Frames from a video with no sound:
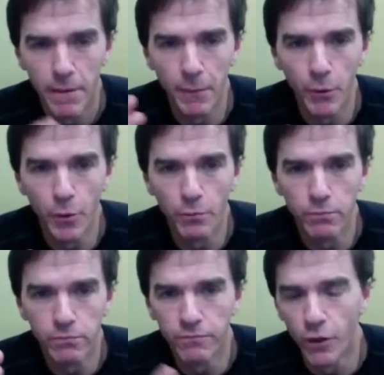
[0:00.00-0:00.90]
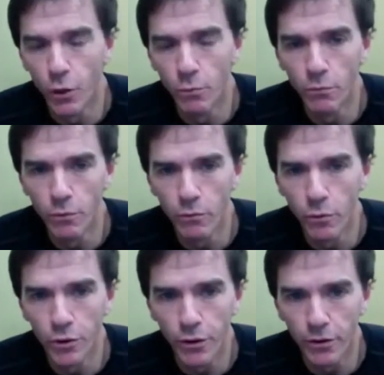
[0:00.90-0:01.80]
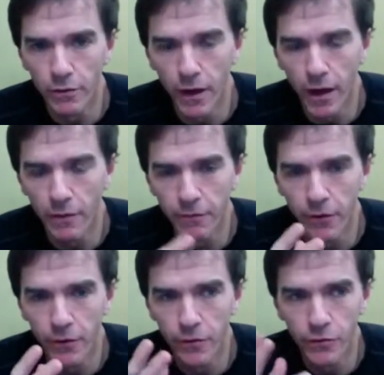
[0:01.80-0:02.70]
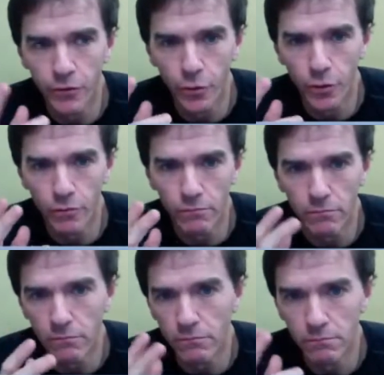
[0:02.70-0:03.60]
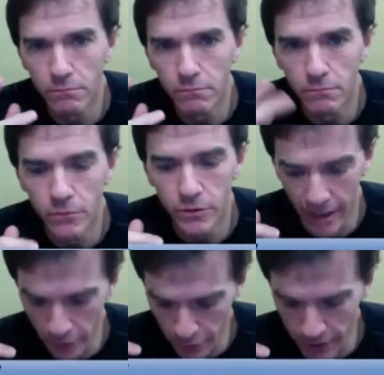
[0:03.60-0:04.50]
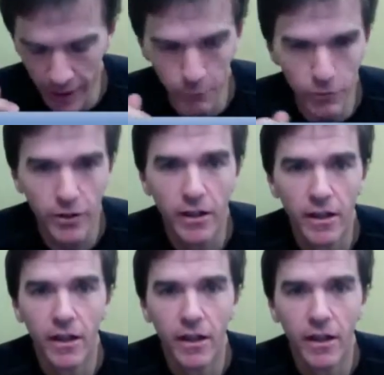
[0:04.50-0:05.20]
People film with their iPhones or standard cameras.